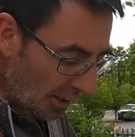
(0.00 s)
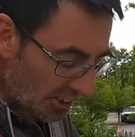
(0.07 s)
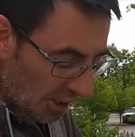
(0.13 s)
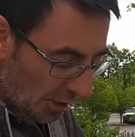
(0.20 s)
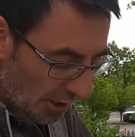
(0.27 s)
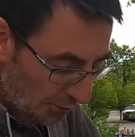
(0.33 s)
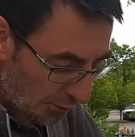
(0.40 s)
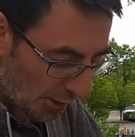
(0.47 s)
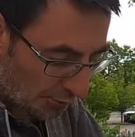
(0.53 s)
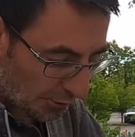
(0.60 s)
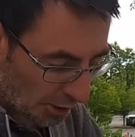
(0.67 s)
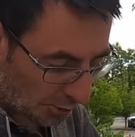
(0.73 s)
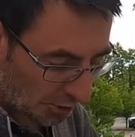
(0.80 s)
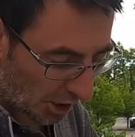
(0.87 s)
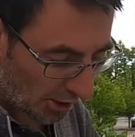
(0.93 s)
So if you have
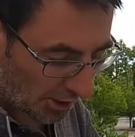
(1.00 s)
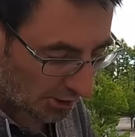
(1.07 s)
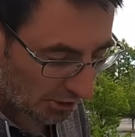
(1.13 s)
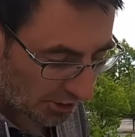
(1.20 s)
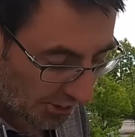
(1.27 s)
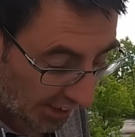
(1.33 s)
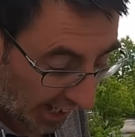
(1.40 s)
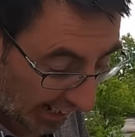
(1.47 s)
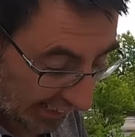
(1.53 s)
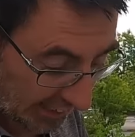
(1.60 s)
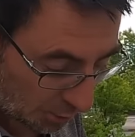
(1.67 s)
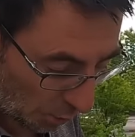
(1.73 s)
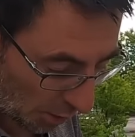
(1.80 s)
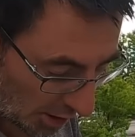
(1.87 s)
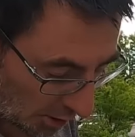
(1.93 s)
new tyres, that
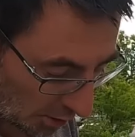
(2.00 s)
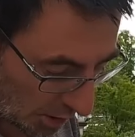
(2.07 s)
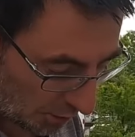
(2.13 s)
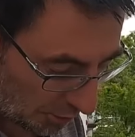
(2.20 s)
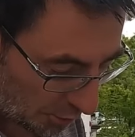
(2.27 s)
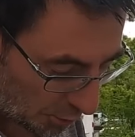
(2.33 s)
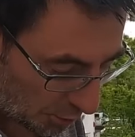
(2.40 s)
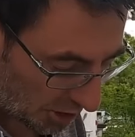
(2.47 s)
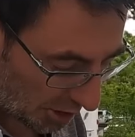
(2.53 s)
is what you're looking for.